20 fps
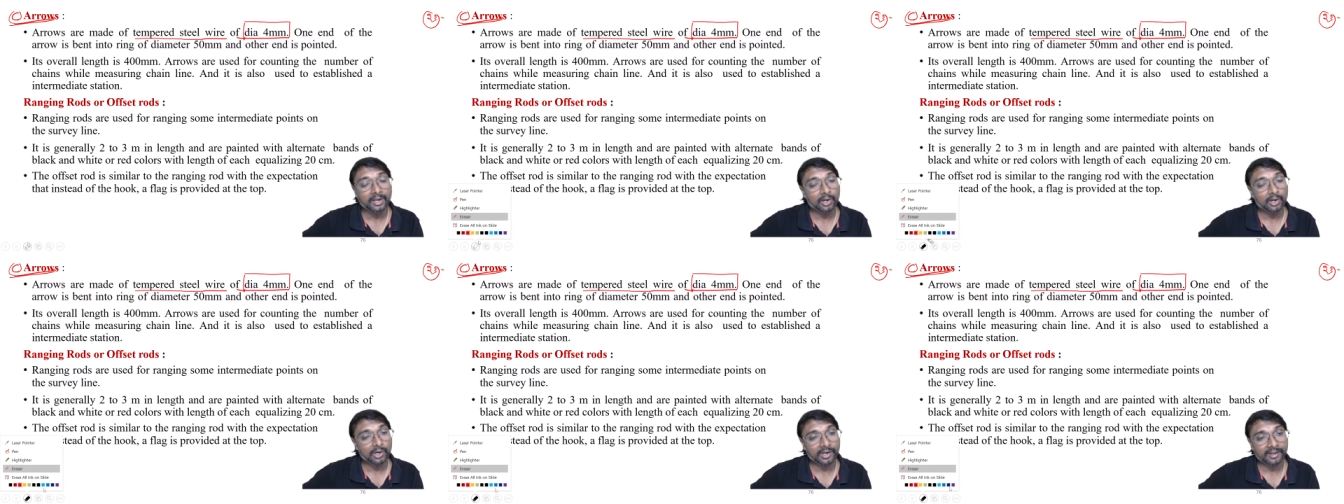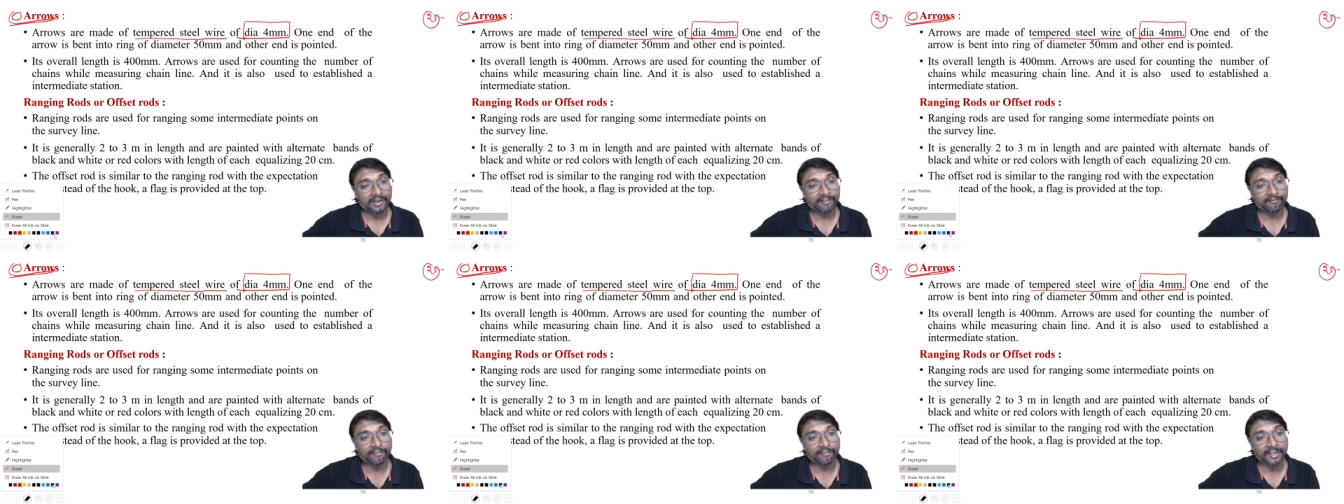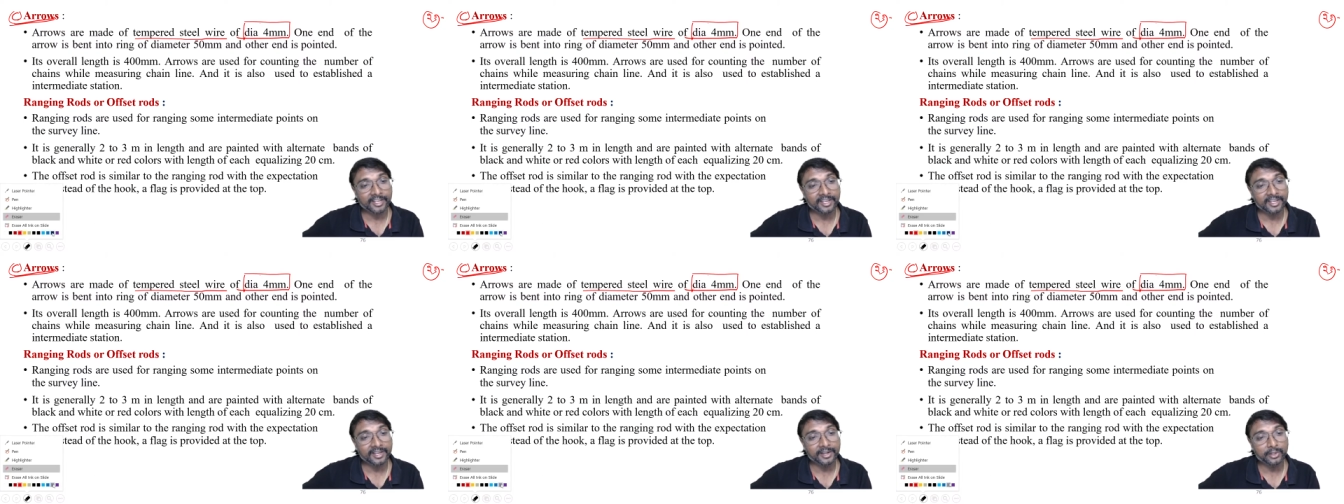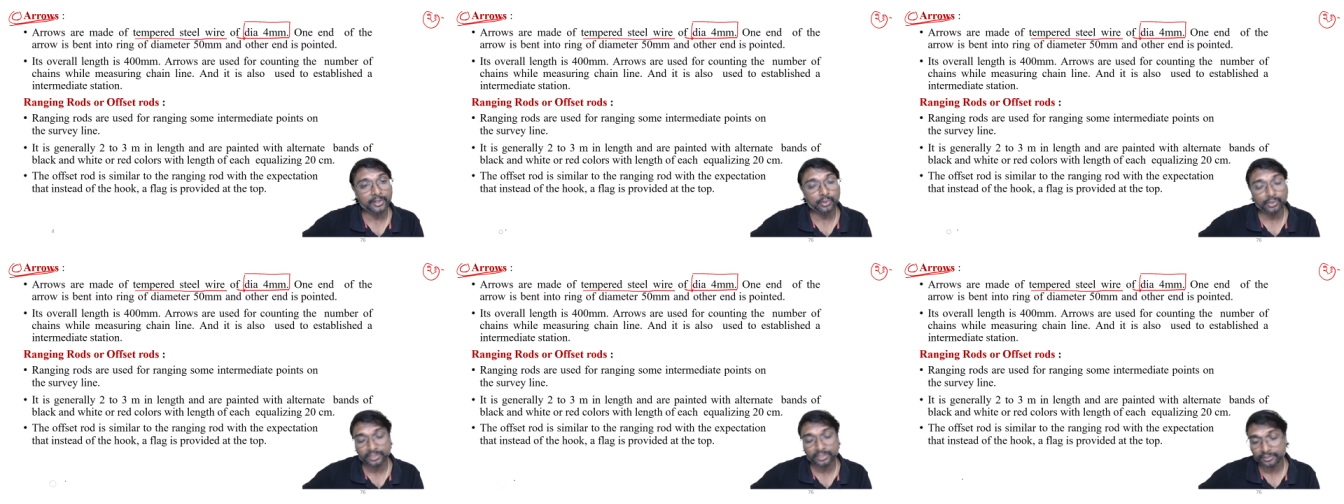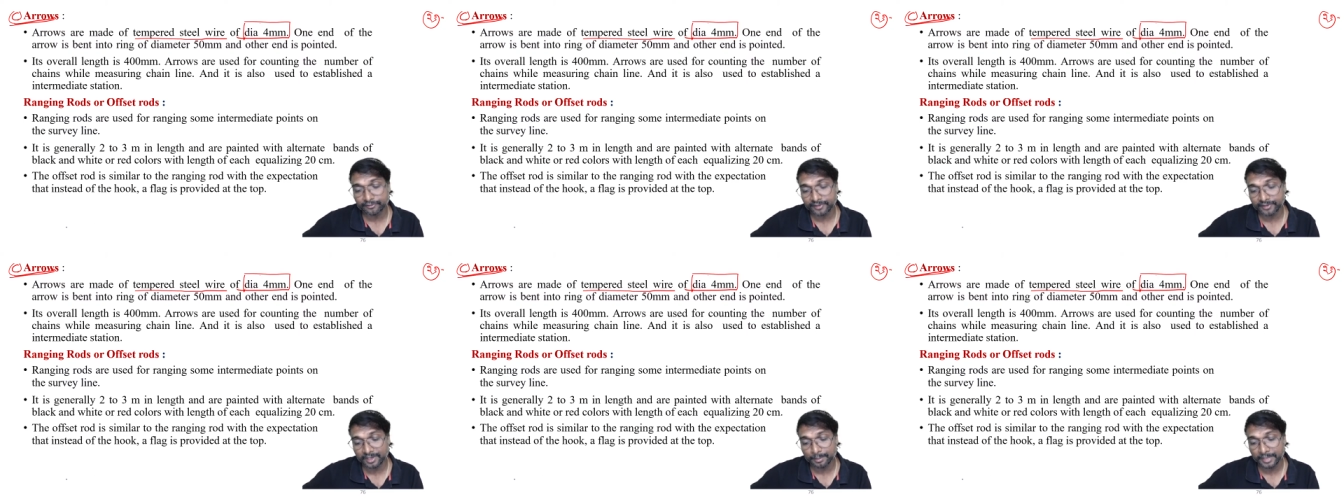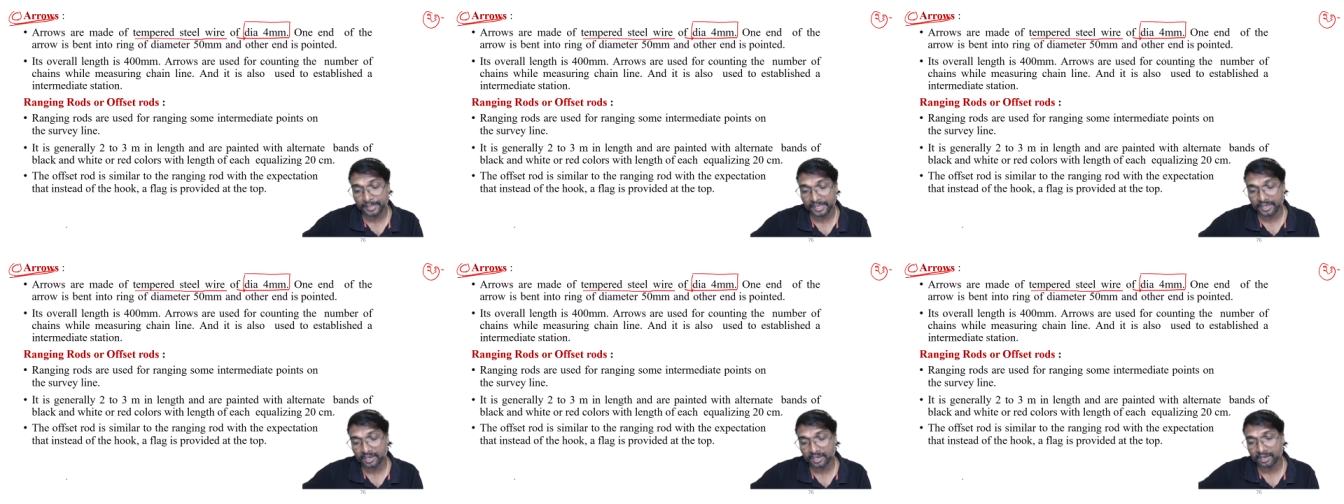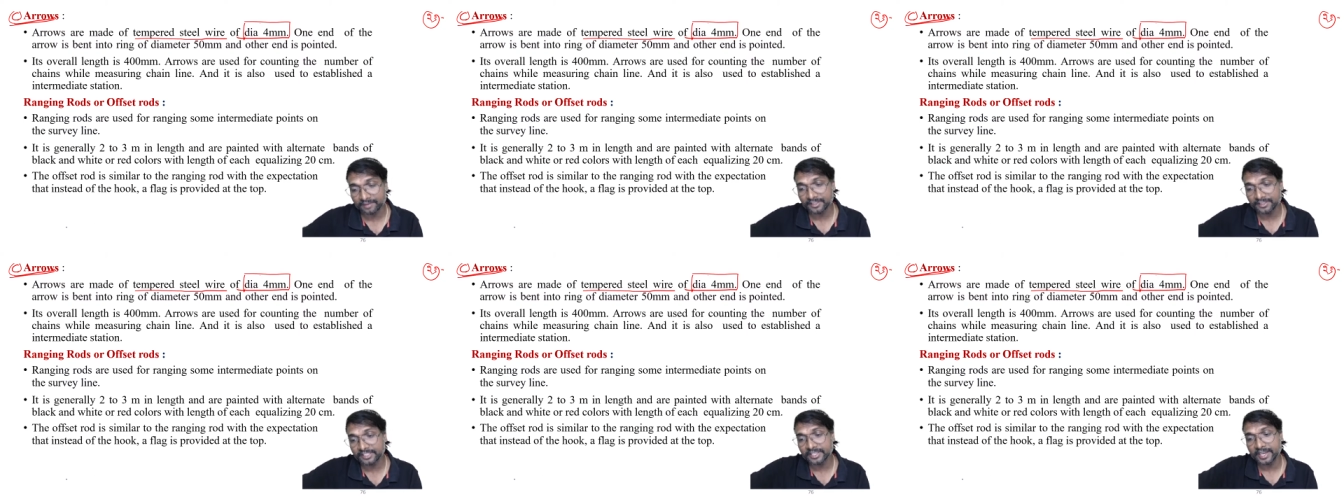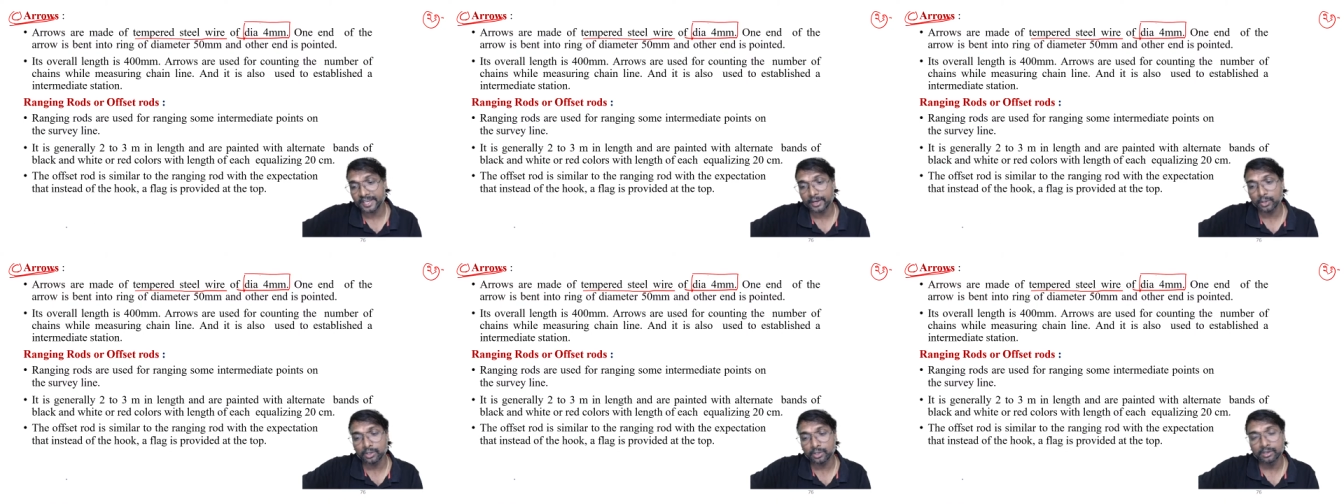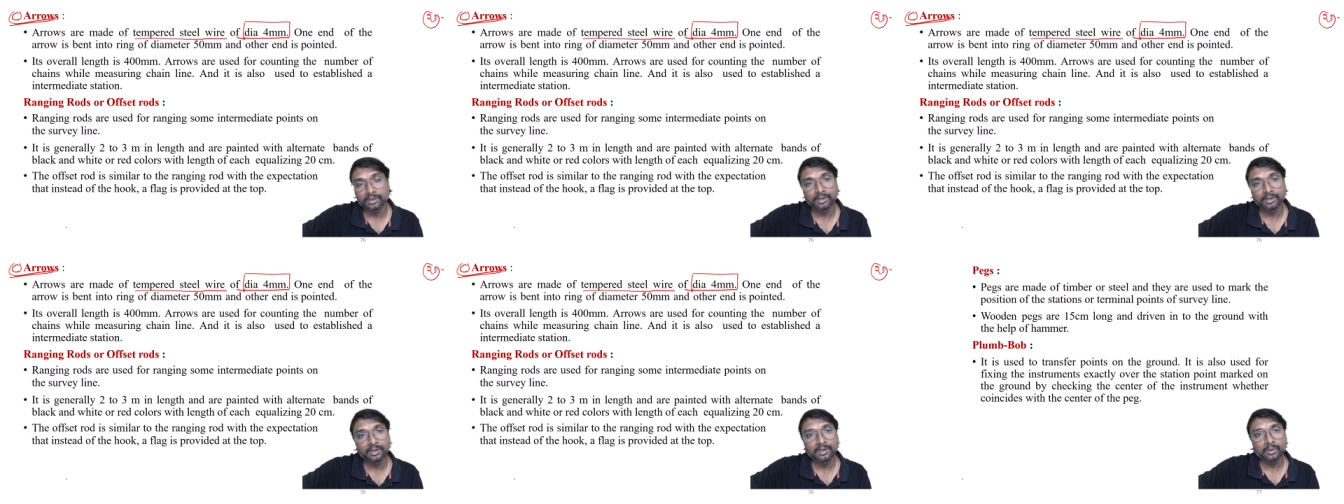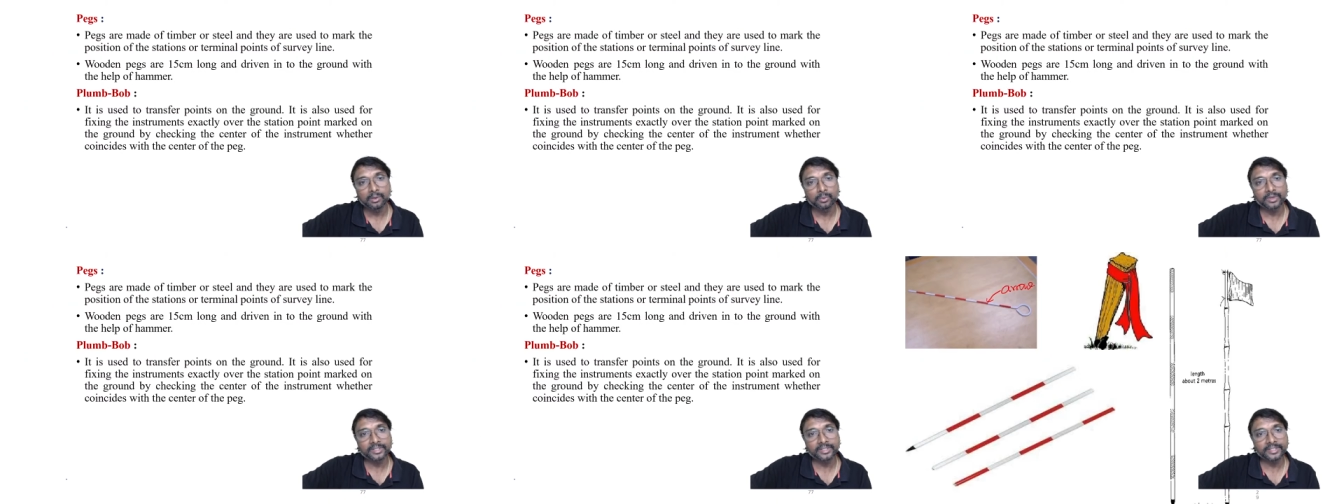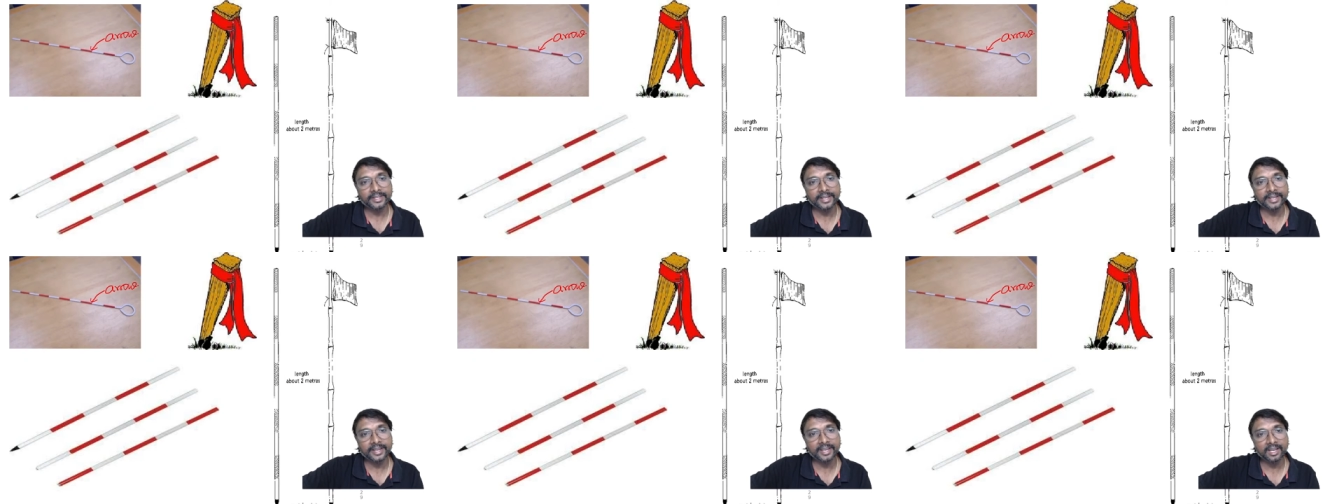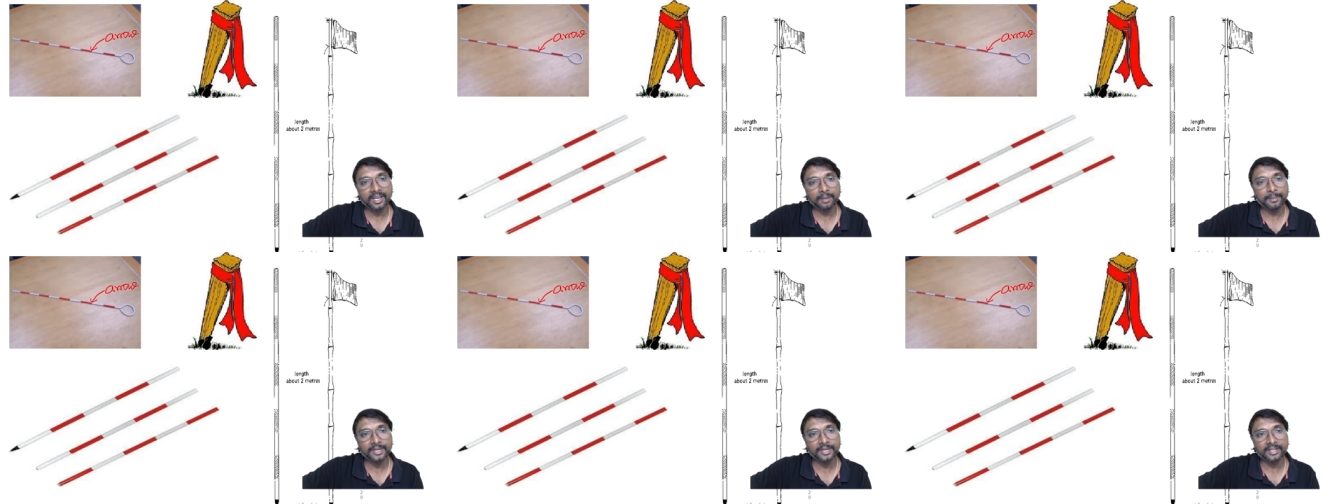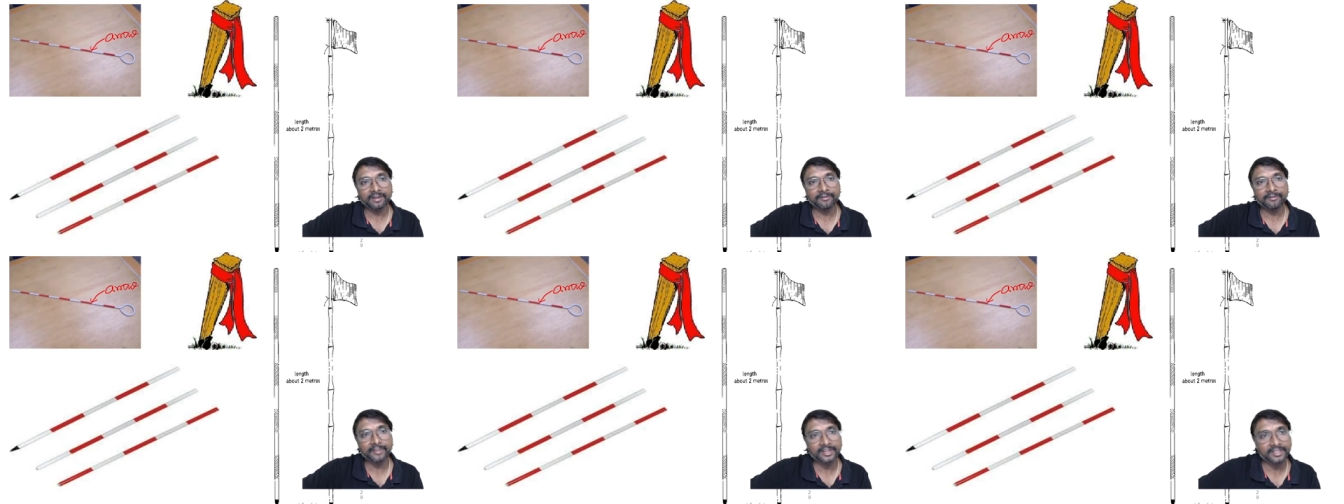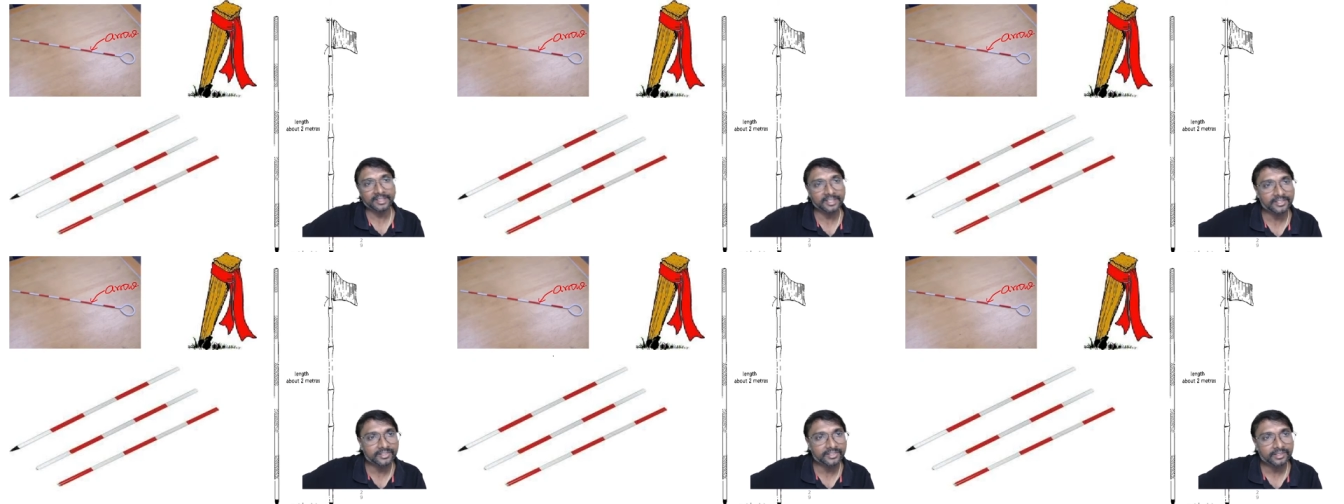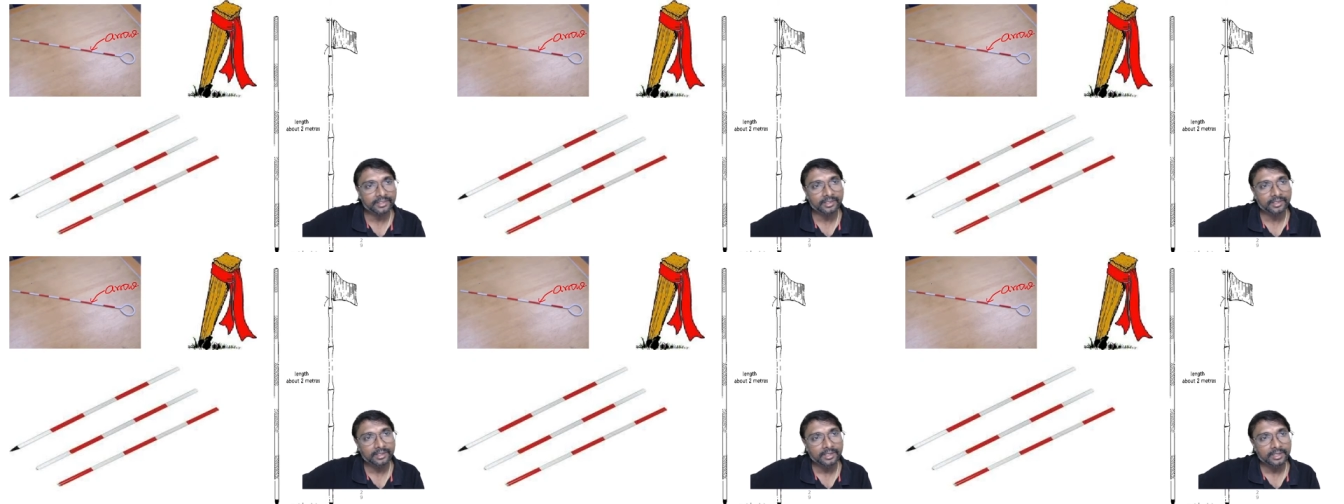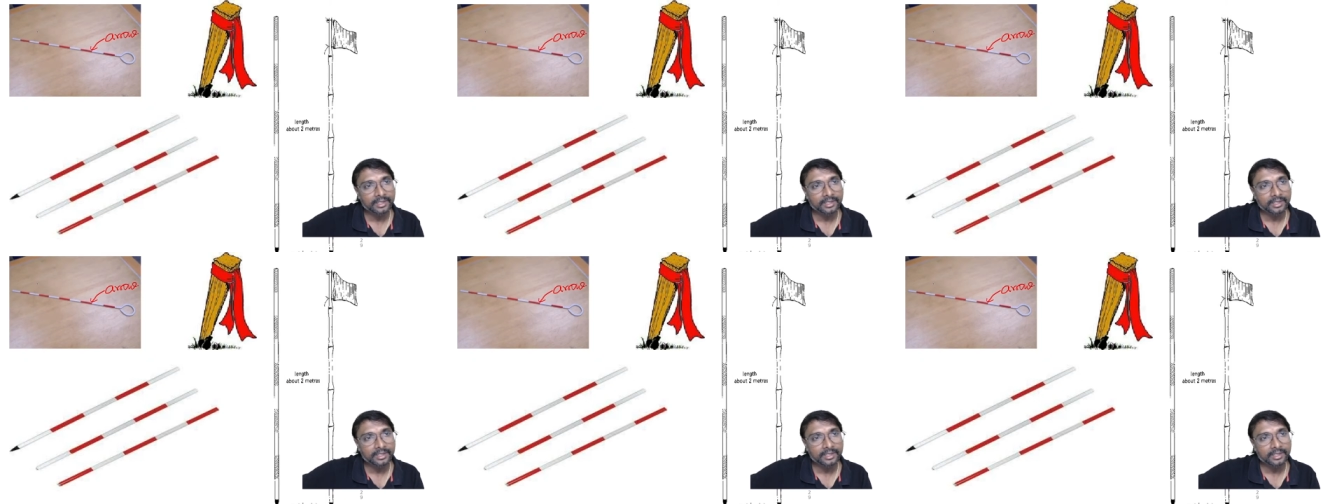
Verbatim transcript: or wire used for making of this arrow? What is the diameter for this?